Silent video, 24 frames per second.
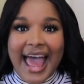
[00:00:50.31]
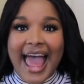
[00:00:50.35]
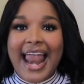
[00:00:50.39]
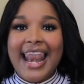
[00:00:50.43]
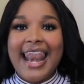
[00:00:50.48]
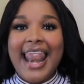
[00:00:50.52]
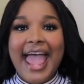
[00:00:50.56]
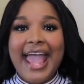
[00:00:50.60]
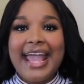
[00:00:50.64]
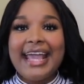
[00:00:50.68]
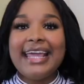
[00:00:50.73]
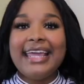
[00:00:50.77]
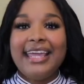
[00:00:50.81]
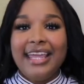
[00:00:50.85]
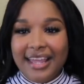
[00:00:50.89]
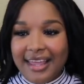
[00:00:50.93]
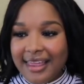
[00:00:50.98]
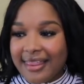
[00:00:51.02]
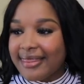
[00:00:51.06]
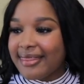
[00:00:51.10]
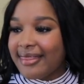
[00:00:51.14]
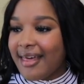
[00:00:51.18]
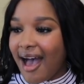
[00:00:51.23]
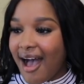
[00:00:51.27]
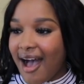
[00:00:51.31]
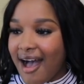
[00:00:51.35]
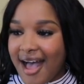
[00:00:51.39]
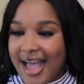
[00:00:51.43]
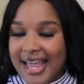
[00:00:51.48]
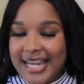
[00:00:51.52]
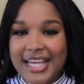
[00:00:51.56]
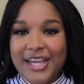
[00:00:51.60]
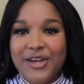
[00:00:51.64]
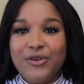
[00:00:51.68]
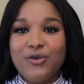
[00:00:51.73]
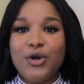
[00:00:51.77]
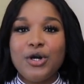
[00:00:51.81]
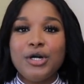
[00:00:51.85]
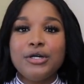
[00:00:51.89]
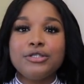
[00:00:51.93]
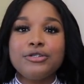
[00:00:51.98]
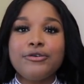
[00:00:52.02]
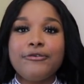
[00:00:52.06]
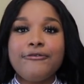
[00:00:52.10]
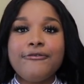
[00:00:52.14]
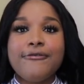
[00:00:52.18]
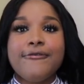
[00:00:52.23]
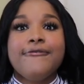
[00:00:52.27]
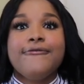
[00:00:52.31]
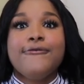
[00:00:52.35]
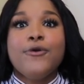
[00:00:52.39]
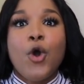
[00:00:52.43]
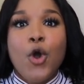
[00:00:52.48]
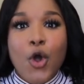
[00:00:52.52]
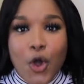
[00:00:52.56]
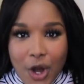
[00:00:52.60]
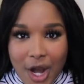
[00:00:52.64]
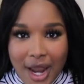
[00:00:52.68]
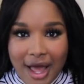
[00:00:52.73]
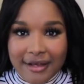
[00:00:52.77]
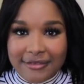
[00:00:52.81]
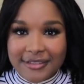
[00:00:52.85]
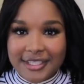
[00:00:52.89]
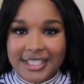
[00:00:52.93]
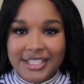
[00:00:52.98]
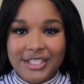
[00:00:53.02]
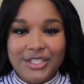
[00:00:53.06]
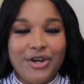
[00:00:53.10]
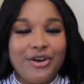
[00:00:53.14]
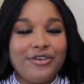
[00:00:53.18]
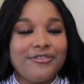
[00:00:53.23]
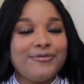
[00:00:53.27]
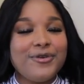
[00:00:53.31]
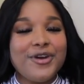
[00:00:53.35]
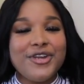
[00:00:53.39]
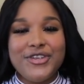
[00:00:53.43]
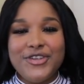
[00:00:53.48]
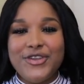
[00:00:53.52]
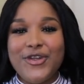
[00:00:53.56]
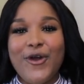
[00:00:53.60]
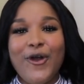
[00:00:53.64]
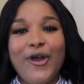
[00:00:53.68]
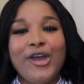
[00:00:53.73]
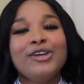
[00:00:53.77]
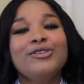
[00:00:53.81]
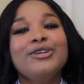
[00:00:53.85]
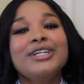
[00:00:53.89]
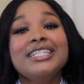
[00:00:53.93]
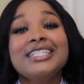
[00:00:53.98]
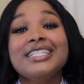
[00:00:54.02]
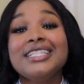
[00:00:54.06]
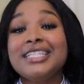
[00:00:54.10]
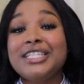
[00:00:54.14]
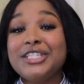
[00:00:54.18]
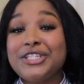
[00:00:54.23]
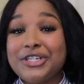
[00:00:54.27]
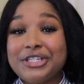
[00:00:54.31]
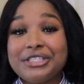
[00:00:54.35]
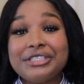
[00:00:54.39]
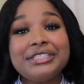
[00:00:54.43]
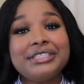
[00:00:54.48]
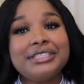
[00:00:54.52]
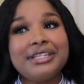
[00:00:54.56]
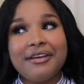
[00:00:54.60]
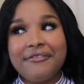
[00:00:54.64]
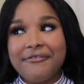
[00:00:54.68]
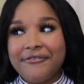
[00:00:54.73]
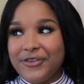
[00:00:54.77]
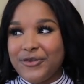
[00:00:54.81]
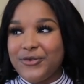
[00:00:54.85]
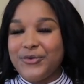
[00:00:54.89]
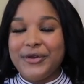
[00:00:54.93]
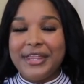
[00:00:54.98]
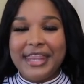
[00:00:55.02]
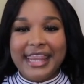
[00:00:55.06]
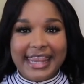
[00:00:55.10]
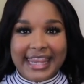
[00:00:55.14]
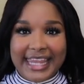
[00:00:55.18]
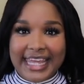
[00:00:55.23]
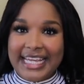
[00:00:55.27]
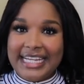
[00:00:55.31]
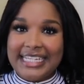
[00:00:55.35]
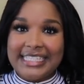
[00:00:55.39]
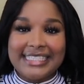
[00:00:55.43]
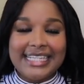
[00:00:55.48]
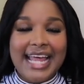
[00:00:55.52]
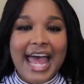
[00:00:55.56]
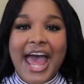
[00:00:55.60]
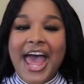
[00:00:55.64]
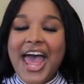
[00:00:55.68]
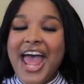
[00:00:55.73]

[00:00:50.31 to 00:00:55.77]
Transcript: Like, he thought it was full of stuff, but no, it was just a few things.